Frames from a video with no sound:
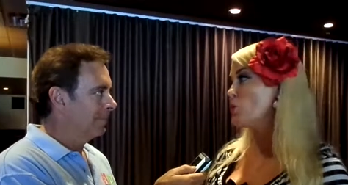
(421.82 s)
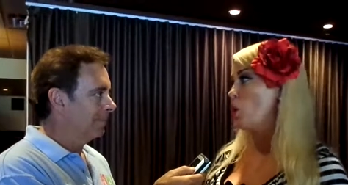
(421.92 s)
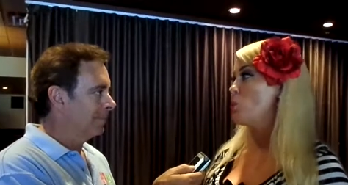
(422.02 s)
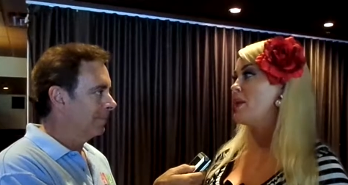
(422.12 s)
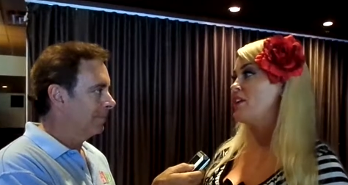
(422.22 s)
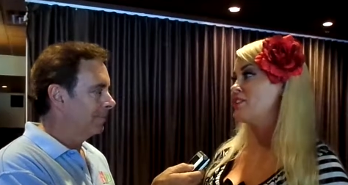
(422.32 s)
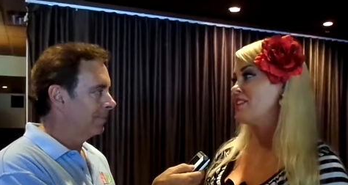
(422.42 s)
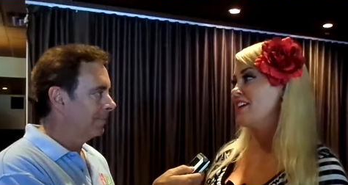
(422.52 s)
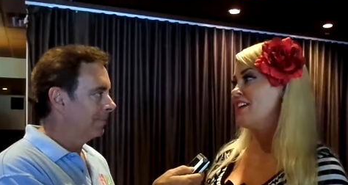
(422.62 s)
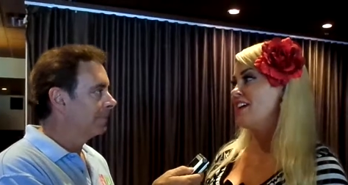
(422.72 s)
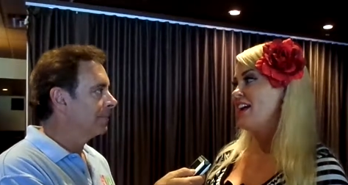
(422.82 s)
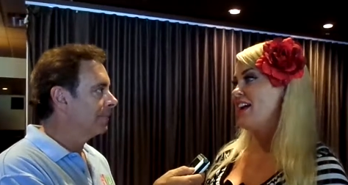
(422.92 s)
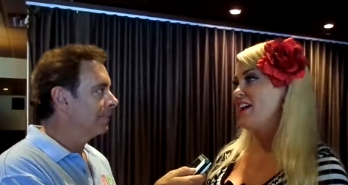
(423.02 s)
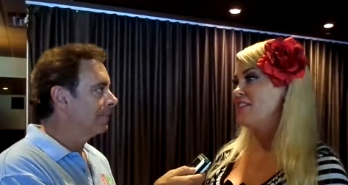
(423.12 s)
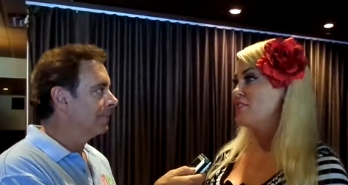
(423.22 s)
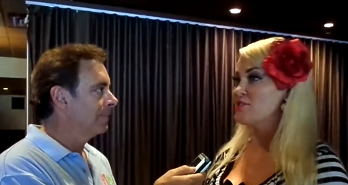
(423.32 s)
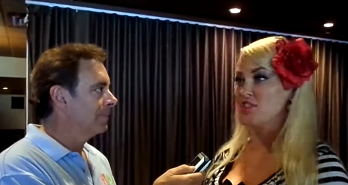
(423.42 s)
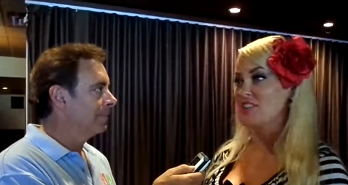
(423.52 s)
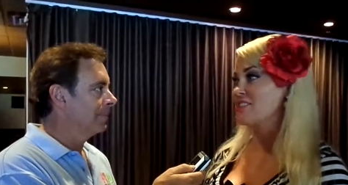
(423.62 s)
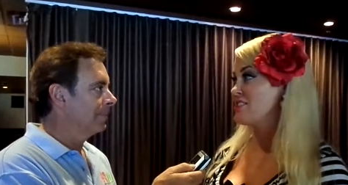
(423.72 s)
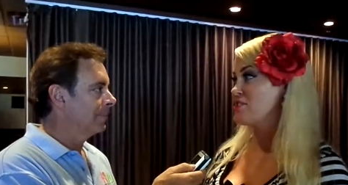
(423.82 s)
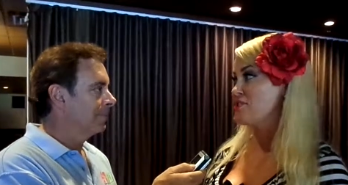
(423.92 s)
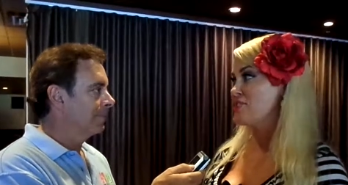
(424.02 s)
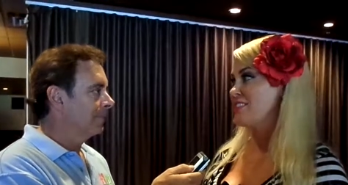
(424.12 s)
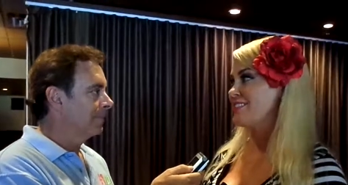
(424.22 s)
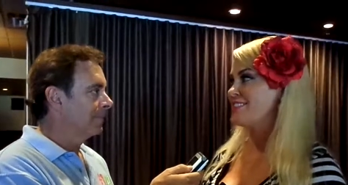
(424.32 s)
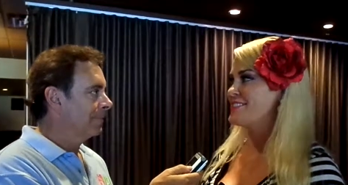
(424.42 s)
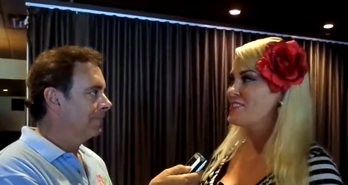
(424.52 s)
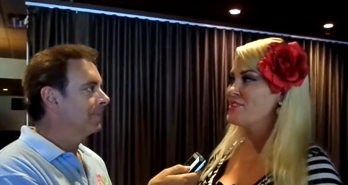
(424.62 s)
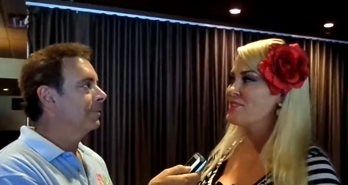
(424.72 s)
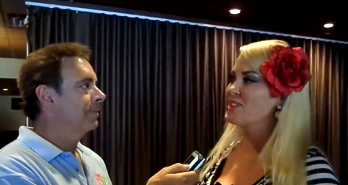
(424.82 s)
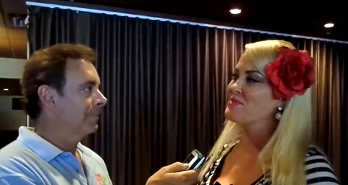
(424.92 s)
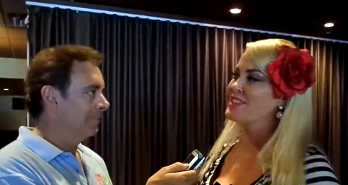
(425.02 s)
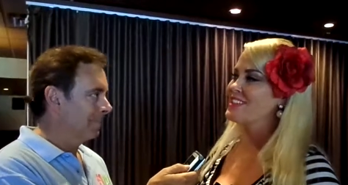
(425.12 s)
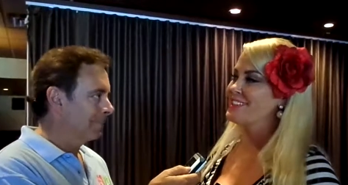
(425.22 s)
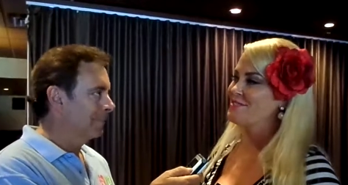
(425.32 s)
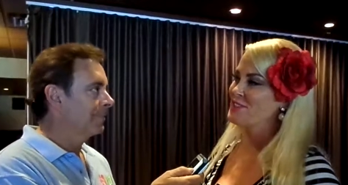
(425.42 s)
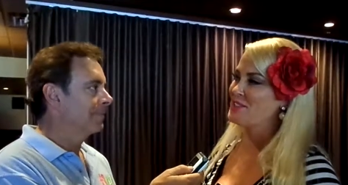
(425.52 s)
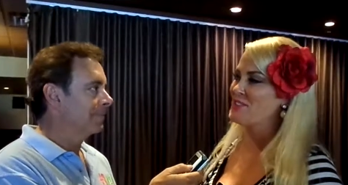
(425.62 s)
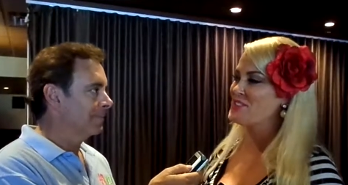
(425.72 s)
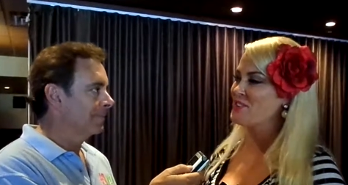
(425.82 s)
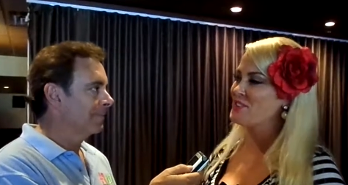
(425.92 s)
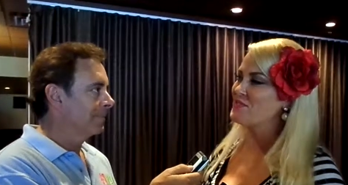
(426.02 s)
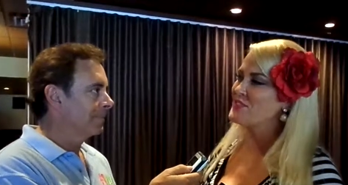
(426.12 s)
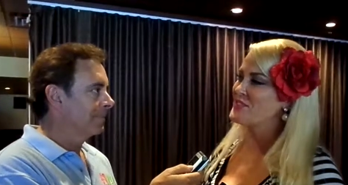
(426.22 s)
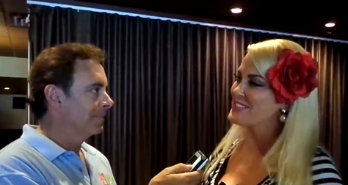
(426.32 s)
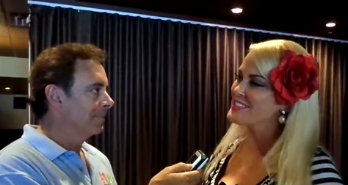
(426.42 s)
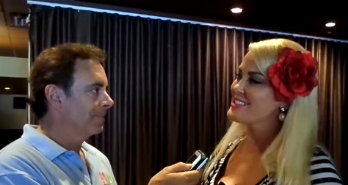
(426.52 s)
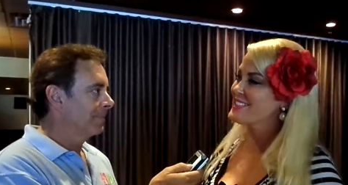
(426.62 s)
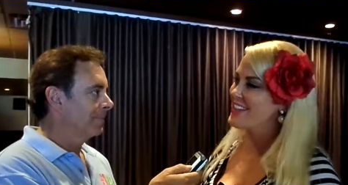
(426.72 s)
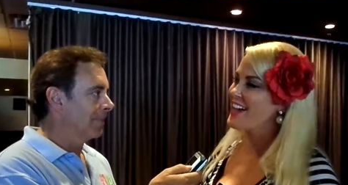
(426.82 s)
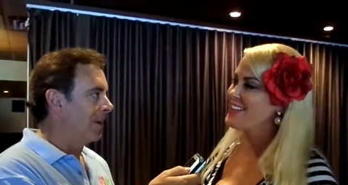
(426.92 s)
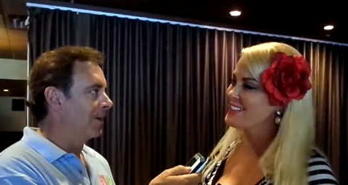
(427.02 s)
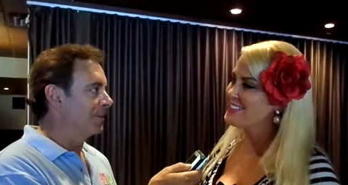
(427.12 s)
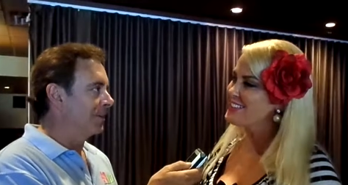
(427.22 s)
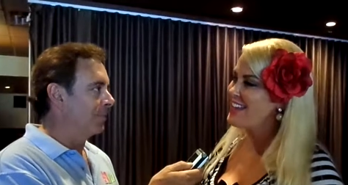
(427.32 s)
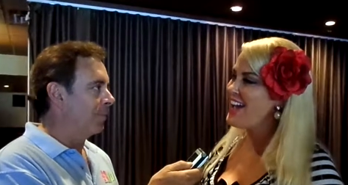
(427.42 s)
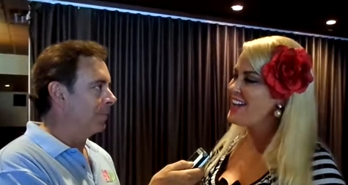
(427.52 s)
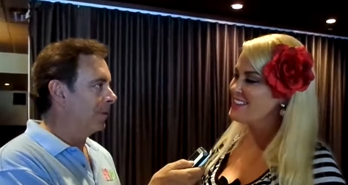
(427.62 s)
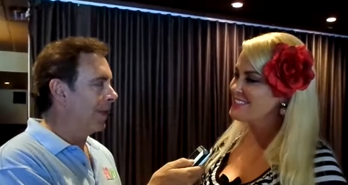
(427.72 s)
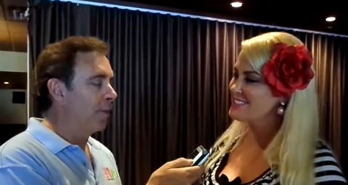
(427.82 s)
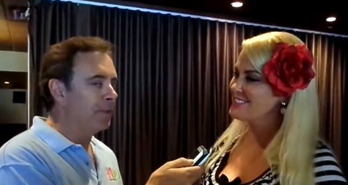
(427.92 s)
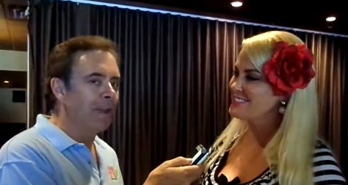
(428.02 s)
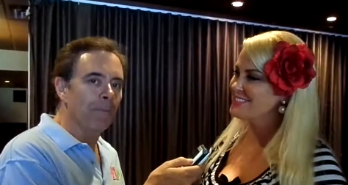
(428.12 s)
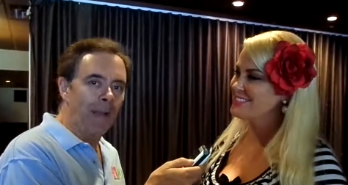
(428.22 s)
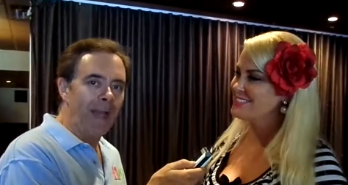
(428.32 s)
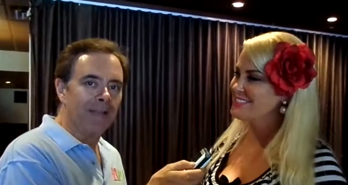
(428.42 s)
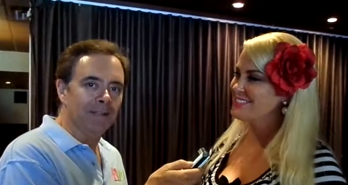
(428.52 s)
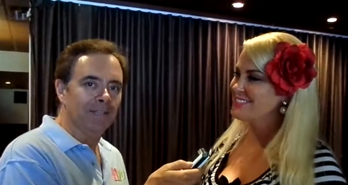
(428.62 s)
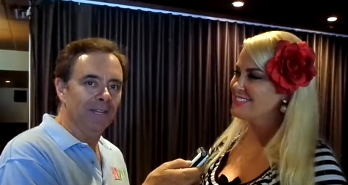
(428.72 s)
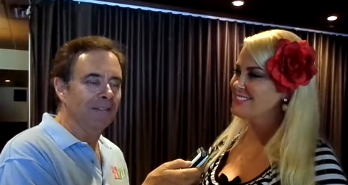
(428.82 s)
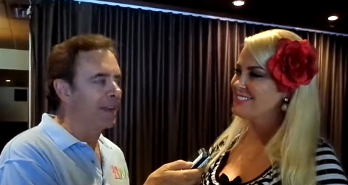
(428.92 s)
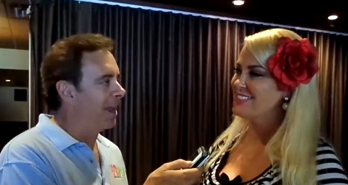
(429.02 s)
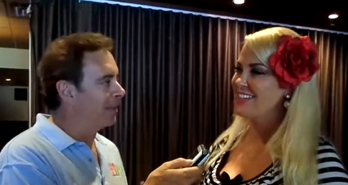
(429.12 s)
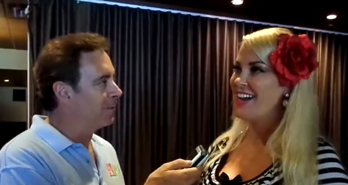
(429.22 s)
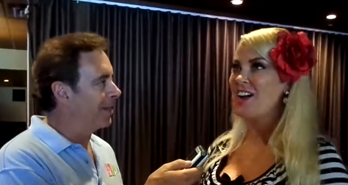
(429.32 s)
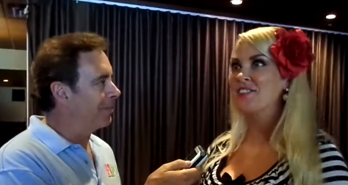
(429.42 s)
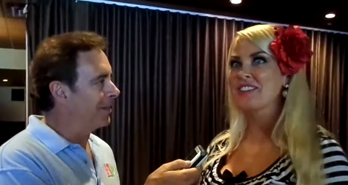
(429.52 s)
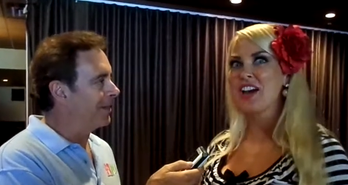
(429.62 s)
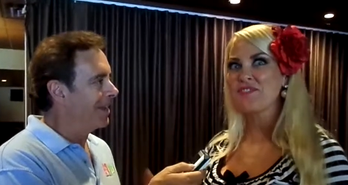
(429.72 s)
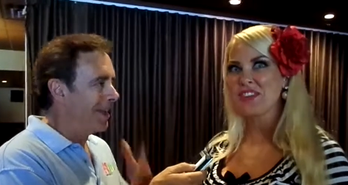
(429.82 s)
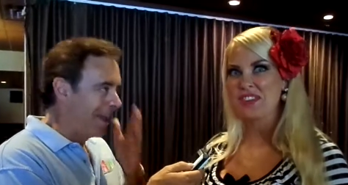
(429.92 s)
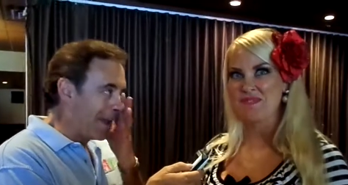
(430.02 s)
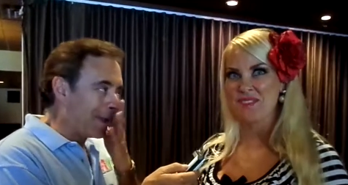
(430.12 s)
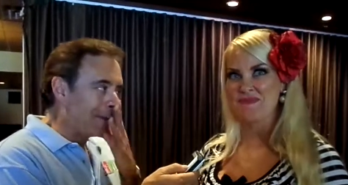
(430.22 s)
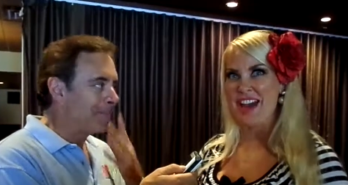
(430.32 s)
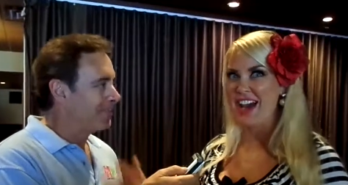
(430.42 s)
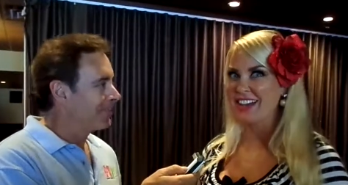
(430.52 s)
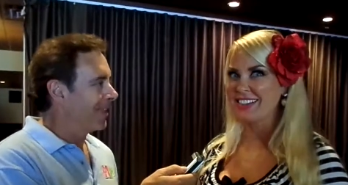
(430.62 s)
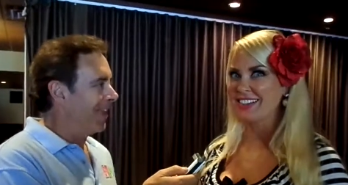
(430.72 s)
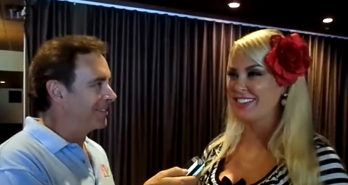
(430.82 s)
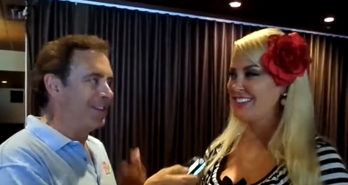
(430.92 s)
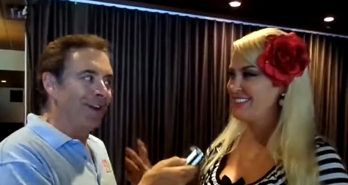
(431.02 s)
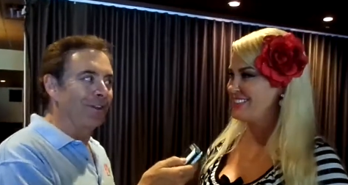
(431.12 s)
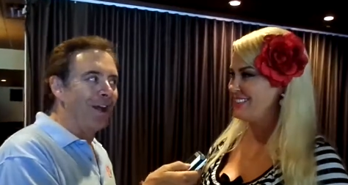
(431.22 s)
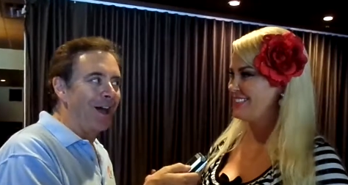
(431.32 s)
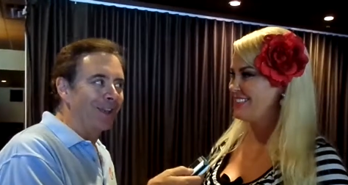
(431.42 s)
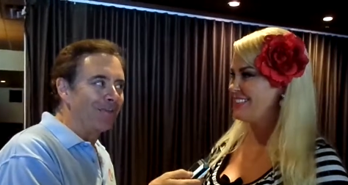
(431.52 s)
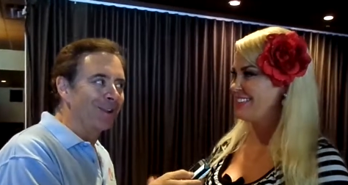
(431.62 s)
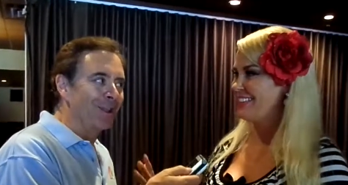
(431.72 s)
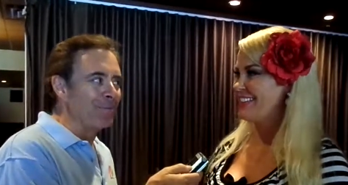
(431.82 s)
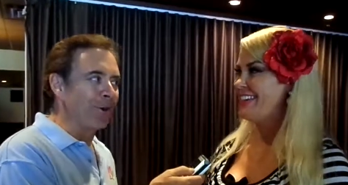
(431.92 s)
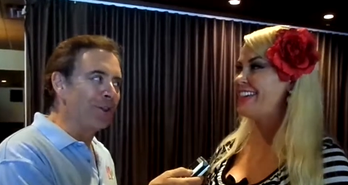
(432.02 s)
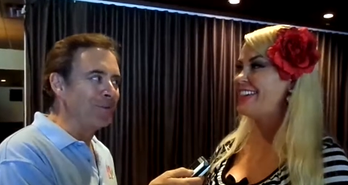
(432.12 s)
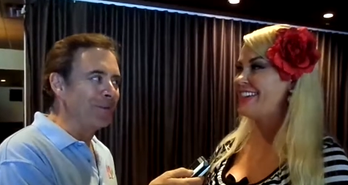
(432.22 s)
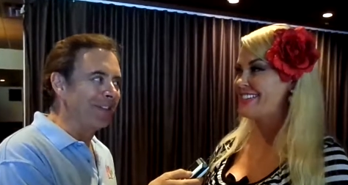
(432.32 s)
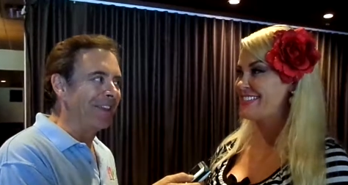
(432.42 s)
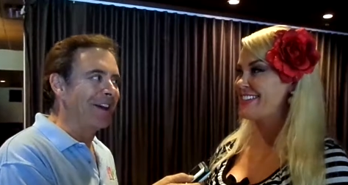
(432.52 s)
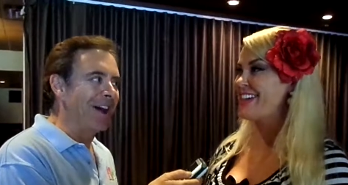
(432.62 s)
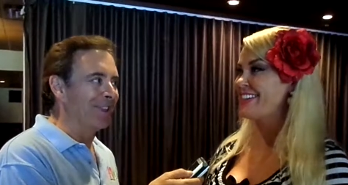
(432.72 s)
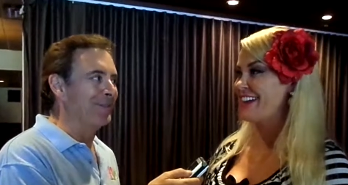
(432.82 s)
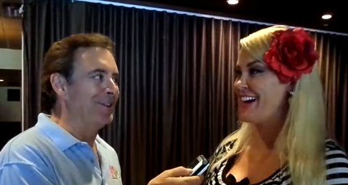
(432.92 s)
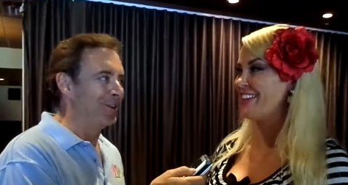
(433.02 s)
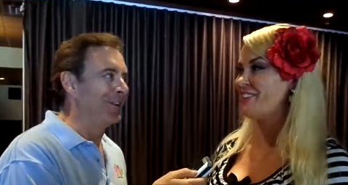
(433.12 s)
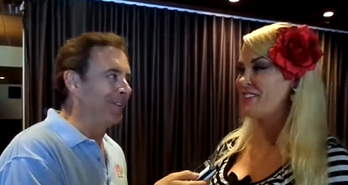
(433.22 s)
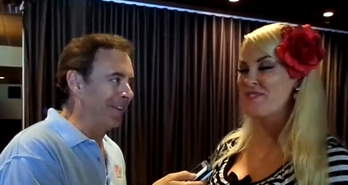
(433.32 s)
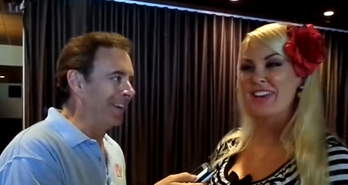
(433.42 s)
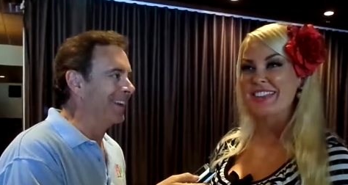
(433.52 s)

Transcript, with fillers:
Speaker 1: know about and they're just as interesting. So we're gonna be we're gonna be showing the viewers that. Awesome. Yeah. Well,
Speaker 2: I hope you come back and see us in Hollywood. I will I mean,
Speaker 1: definitely be back.
Speaker 2: It's the other Hollywood, a little more it human than the, the Hollywood, Hollywood, you live in. But I